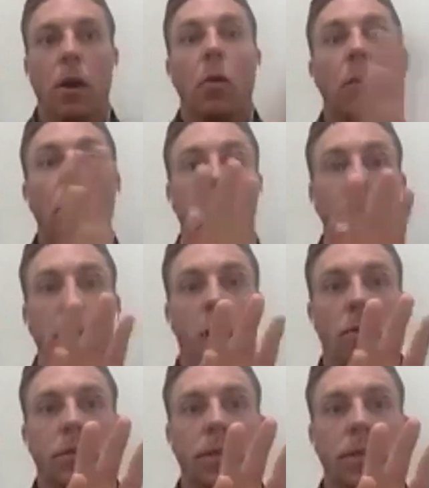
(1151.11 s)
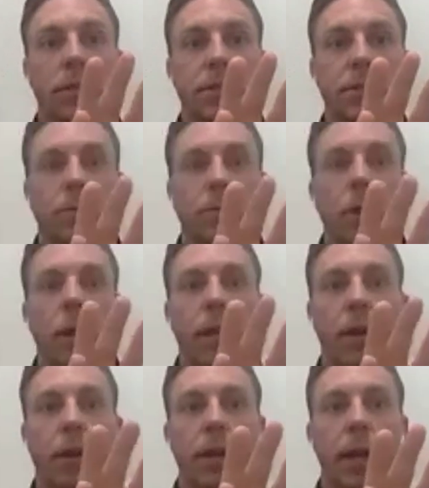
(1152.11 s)
We're going to go to this system right
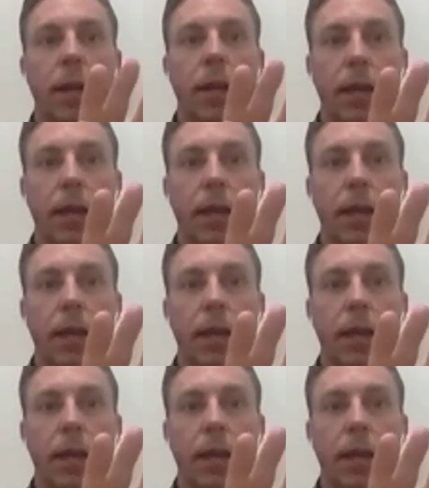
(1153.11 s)
here again,